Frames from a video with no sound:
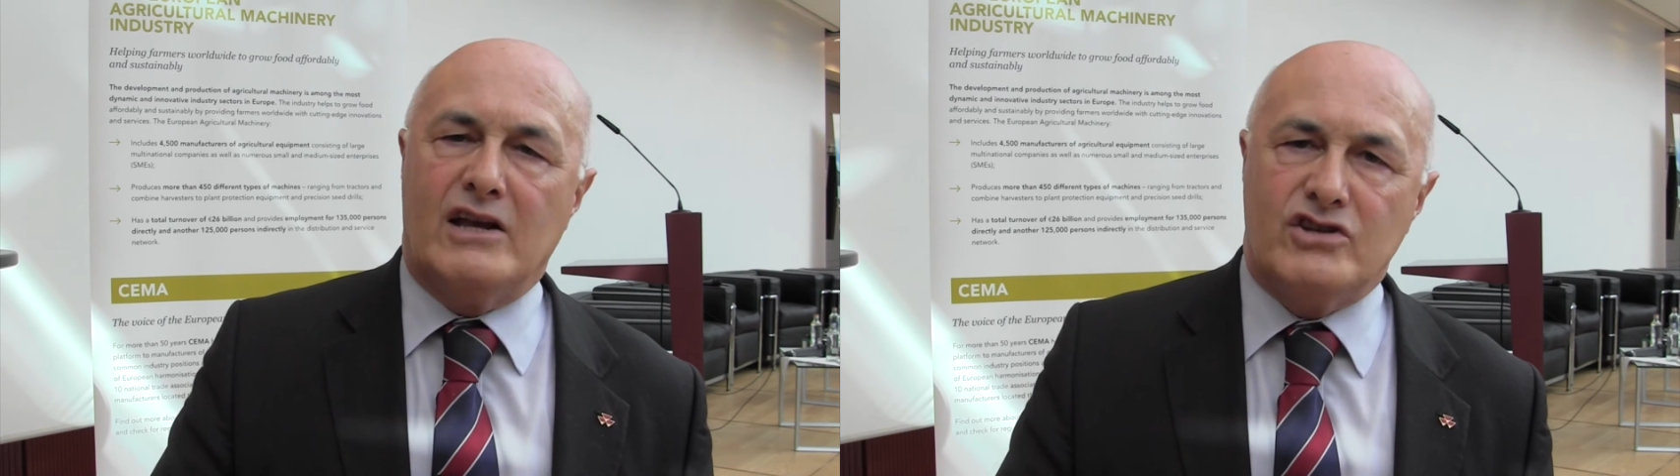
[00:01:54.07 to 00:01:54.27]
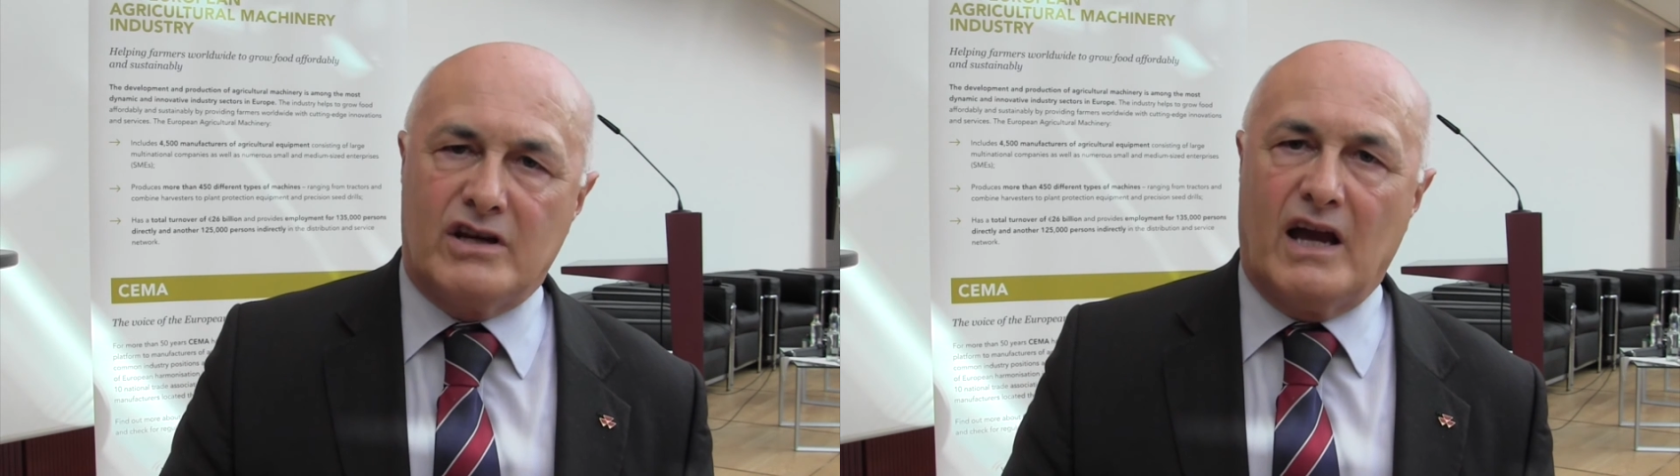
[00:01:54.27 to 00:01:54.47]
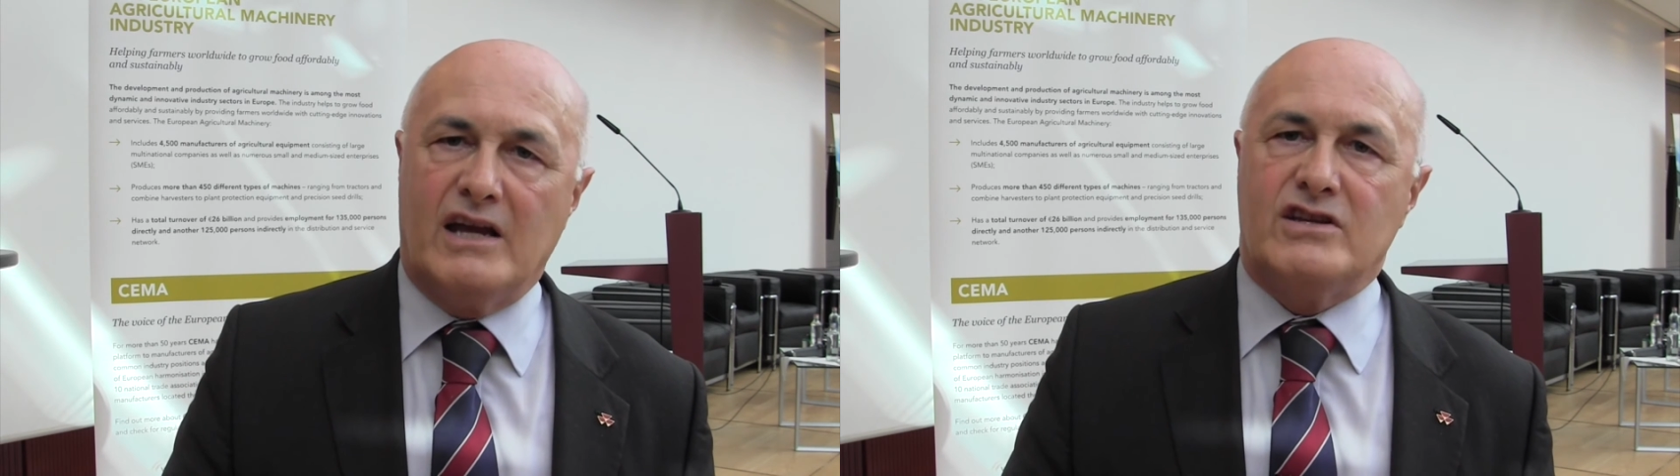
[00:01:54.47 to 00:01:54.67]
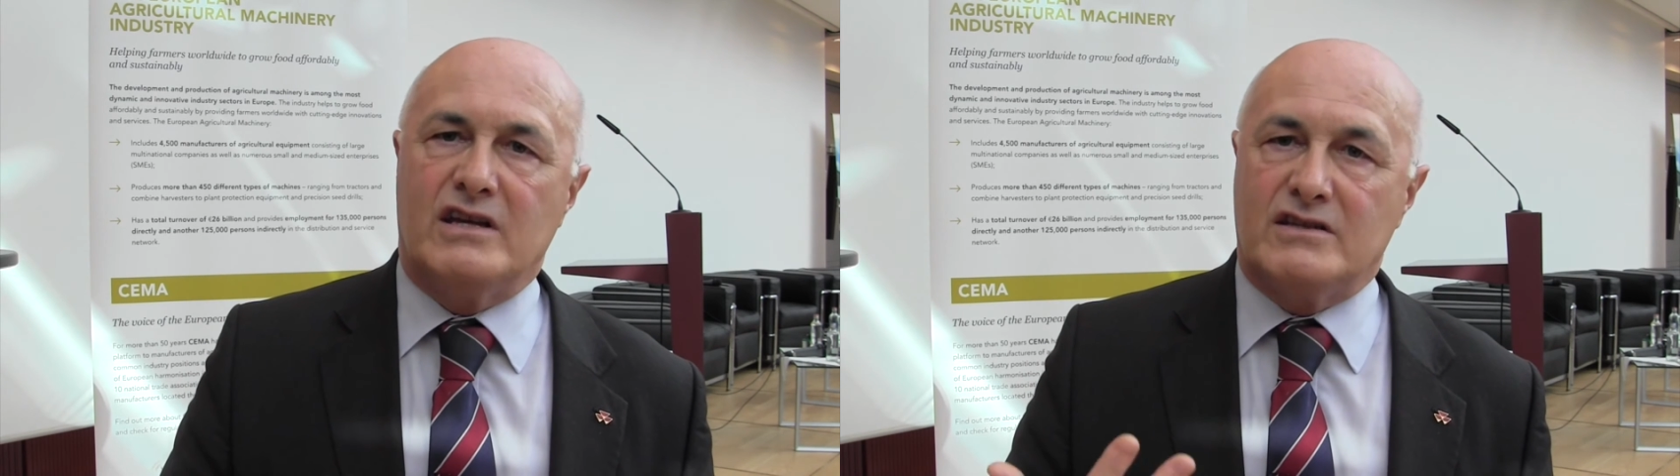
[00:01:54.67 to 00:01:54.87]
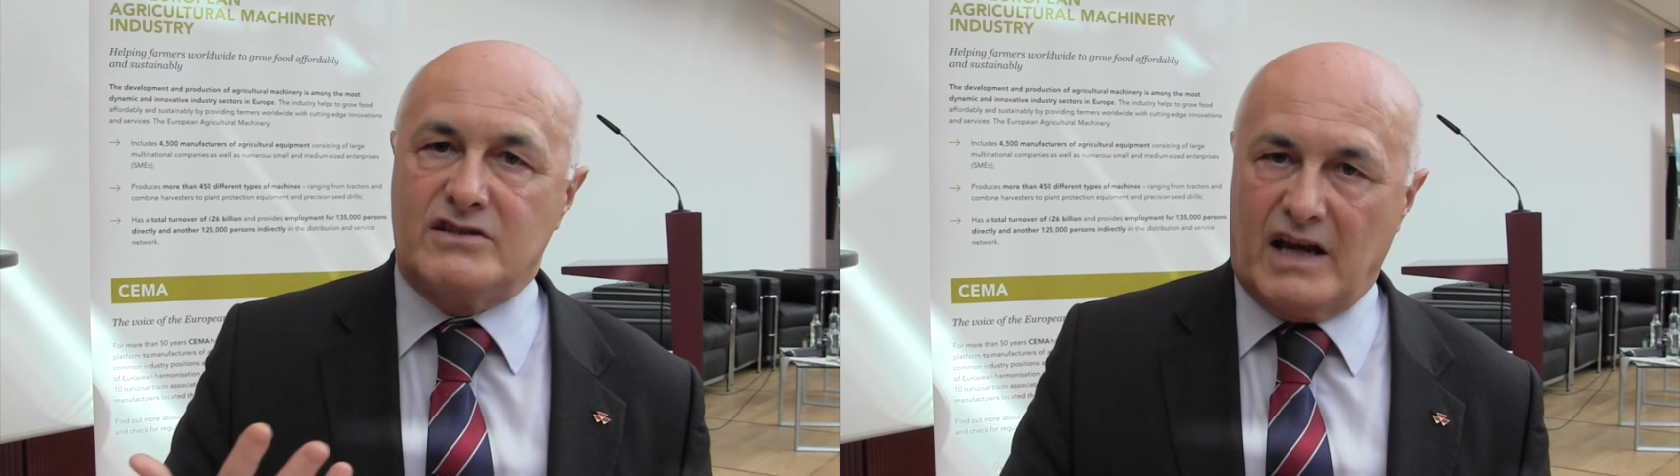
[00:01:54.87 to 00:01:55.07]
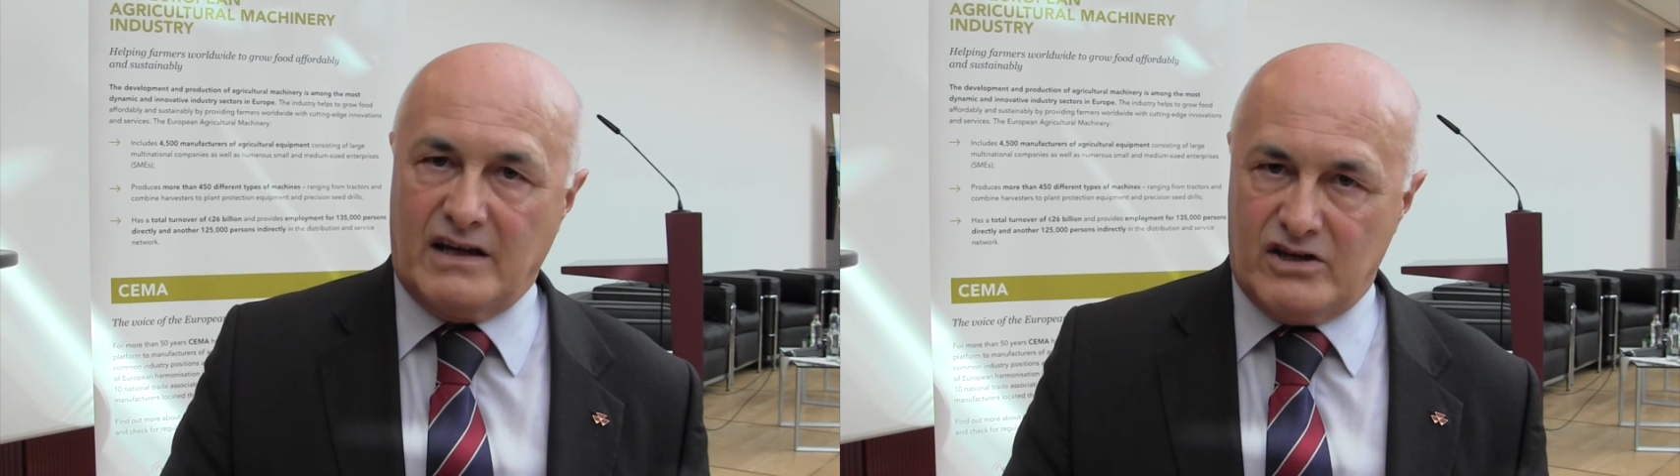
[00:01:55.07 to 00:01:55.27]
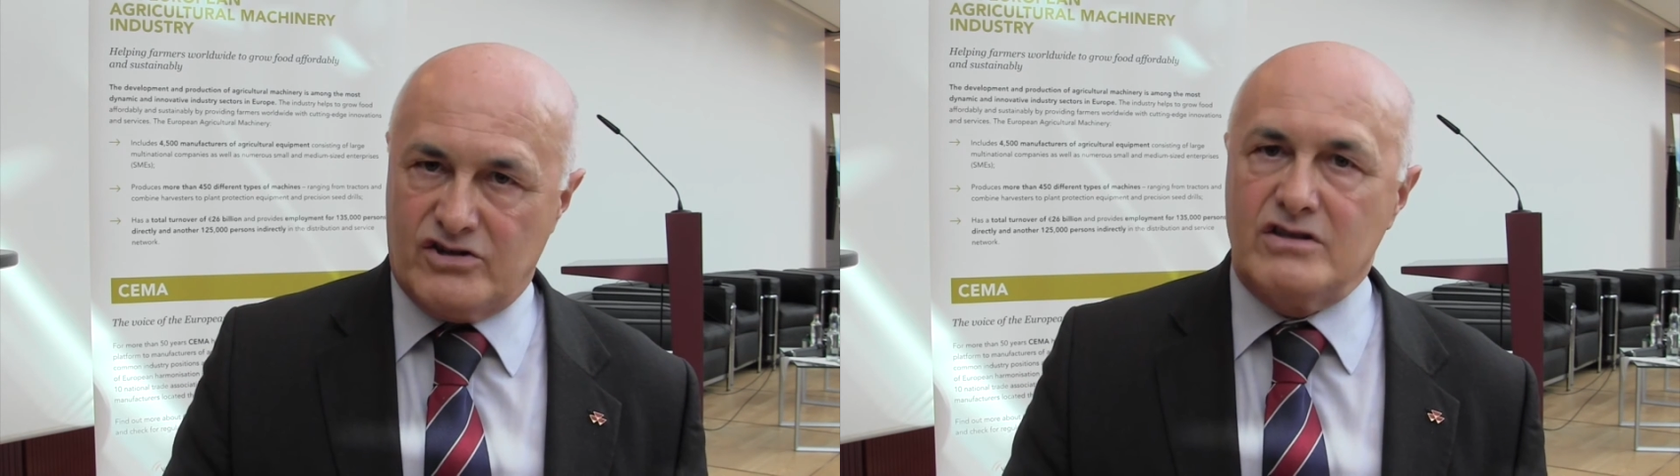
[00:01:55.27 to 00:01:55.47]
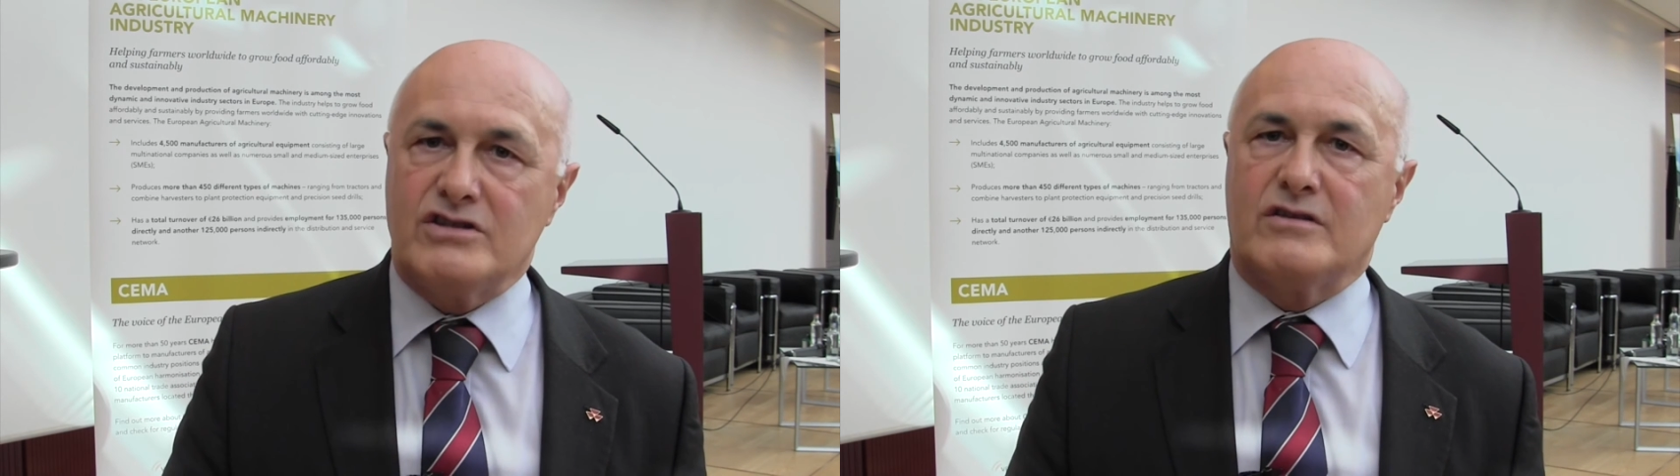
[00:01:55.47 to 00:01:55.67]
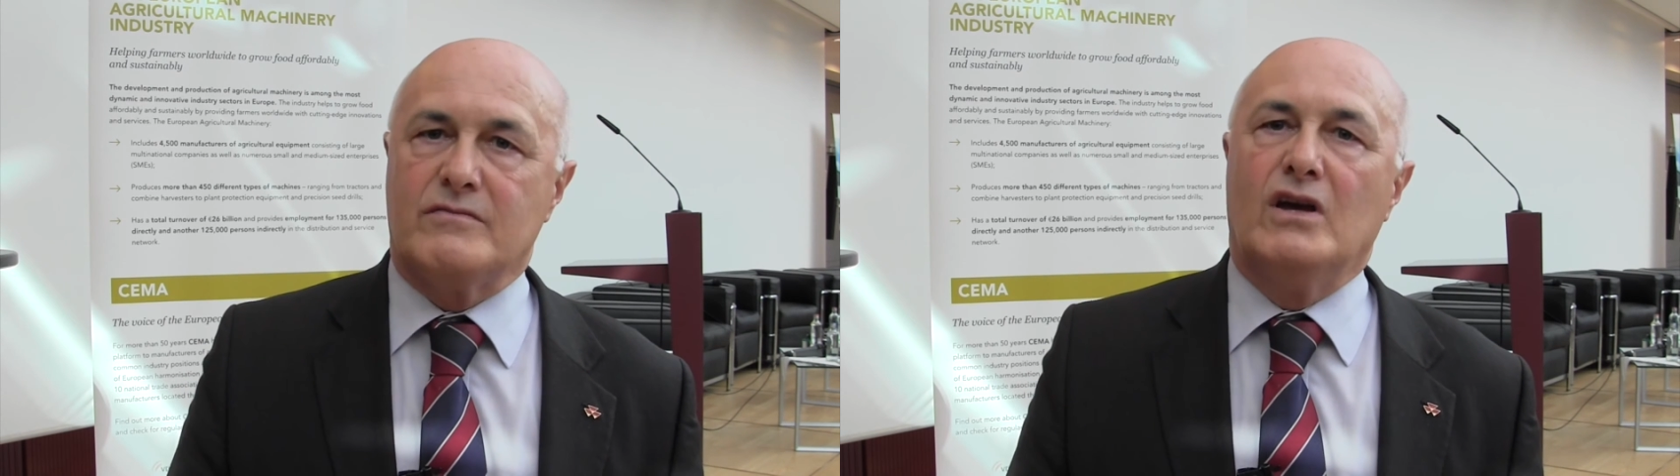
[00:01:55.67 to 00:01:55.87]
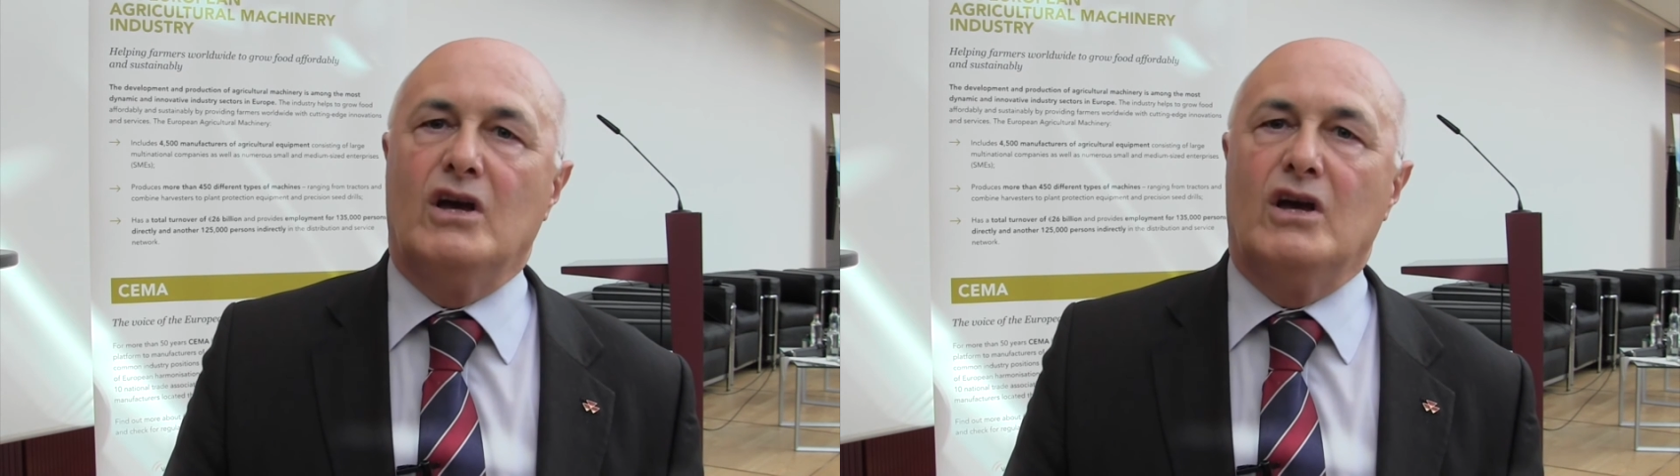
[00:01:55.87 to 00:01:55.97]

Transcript: educated technicians